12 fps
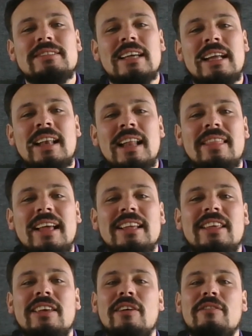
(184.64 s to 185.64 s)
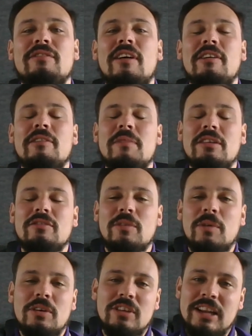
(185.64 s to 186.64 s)
ten. Thank you very much for
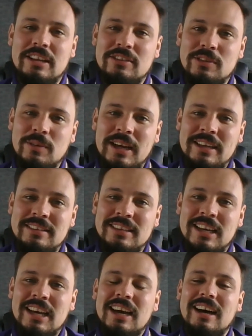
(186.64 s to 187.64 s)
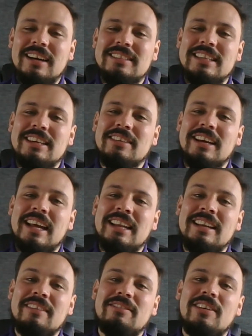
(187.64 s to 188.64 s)
watching as always. I'll see you
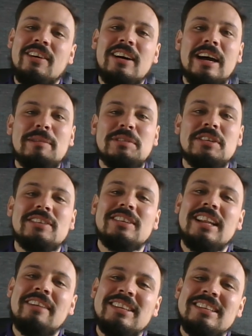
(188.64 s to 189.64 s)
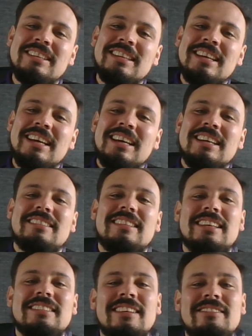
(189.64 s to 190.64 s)
again for episode eleven.
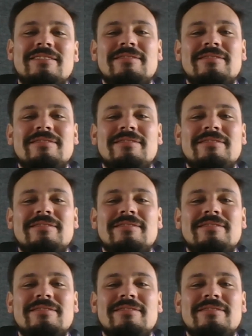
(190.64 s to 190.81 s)
See you soon.